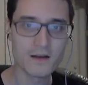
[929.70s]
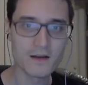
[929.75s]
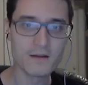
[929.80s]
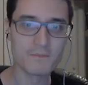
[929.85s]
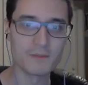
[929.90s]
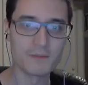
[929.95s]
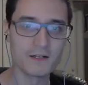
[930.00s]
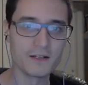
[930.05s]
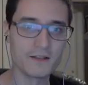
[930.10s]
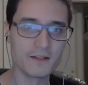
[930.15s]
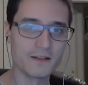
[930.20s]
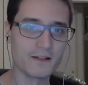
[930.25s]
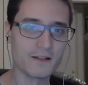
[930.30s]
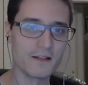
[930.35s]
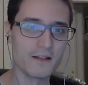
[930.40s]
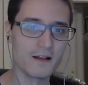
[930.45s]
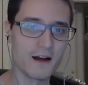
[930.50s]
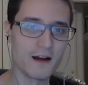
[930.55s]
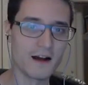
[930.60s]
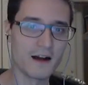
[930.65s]

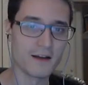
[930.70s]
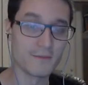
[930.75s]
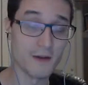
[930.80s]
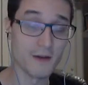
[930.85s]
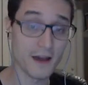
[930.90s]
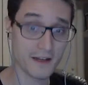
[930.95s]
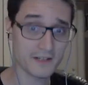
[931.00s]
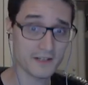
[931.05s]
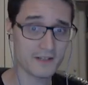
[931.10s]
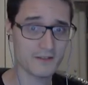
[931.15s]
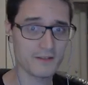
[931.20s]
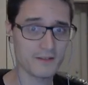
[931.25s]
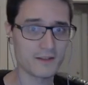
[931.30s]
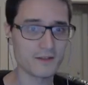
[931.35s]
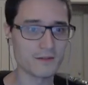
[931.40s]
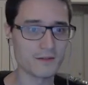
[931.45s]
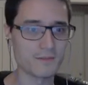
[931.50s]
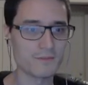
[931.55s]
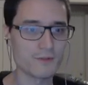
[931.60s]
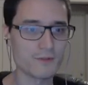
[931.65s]
but I'm actually
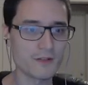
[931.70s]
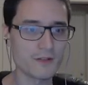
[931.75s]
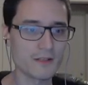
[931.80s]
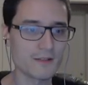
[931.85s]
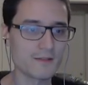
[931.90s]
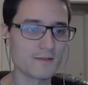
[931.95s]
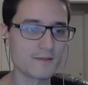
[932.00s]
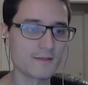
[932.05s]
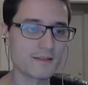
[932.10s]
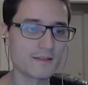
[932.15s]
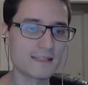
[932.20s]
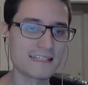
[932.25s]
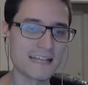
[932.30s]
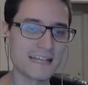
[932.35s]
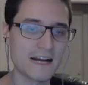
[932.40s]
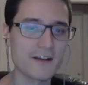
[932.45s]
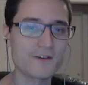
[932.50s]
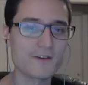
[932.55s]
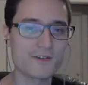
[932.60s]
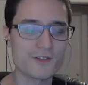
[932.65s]
in pretty
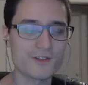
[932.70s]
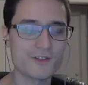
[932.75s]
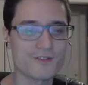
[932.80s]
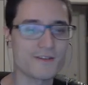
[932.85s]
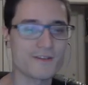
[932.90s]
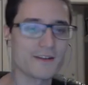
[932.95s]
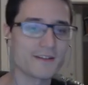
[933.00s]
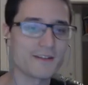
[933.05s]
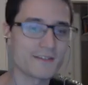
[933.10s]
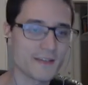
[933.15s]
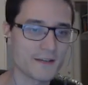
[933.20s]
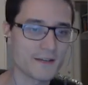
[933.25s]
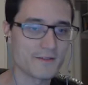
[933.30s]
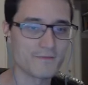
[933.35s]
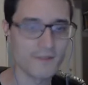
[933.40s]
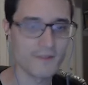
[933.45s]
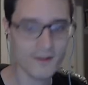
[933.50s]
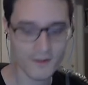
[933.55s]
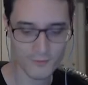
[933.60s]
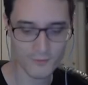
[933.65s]
dire straits. I
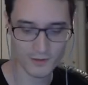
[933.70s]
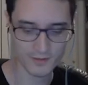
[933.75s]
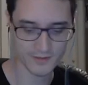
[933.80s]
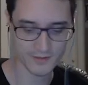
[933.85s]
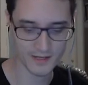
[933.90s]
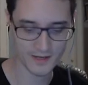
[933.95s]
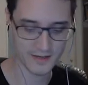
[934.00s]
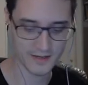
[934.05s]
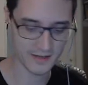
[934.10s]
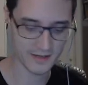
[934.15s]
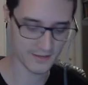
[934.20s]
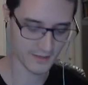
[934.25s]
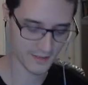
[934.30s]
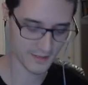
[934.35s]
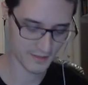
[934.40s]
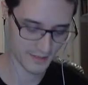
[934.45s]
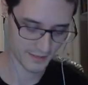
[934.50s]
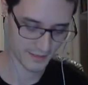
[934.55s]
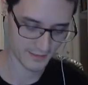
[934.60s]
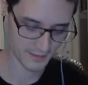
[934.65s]
could very well die in
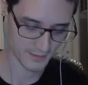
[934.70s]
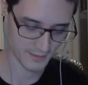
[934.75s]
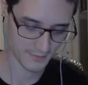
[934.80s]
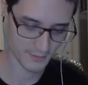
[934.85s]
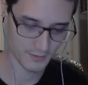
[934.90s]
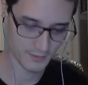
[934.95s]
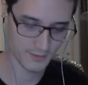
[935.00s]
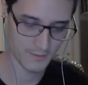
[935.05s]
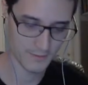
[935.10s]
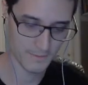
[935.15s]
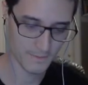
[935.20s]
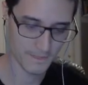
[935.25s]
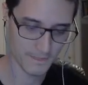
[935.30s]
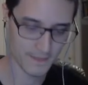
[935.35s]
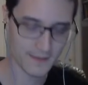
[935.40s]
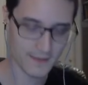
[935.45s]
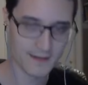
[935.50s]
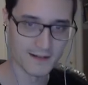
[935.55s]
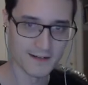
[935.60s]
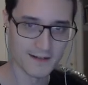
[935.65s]
this next level.
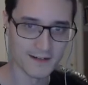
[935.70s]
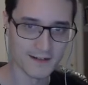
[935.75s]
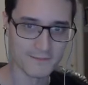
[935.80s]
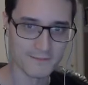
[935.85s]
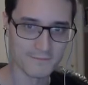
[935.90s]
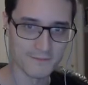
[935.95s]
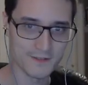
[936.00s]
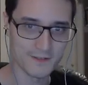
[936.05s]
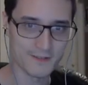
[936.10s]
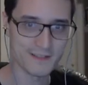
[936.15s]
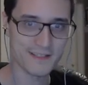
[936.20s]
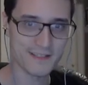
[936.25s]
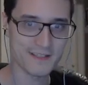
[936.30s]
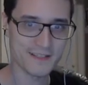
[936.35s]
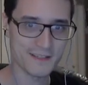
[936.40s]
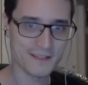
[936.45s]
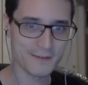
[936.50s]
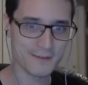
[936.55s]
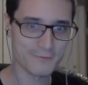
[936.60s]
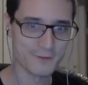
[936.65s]
So let's
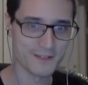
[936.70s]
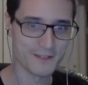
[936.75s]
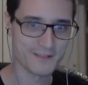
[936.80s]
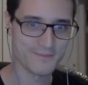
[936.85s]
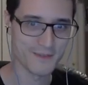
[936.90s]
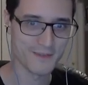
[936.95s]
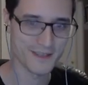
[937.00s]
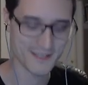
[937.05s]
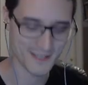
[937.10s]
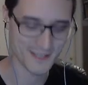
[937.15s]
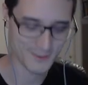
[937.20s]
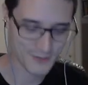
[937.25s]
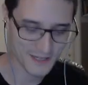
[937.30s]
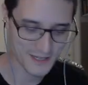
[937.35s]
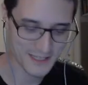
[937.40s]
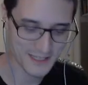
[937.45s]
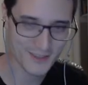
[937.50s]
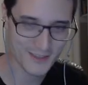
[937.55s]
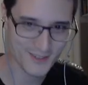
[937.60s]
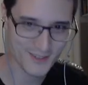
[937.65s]
see if we can
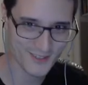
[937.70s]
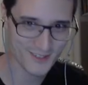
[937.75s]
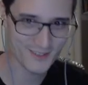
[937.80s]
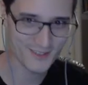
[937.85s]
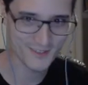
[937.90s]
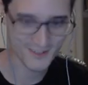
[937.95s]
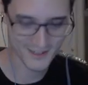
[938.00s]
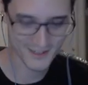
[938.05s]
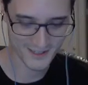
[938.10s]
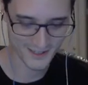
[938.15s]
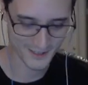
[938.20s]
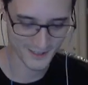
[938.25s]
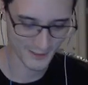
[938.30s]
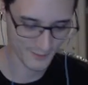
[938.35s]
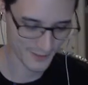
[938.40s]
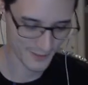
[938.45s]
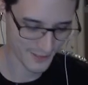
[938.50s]
squeak it through. Here we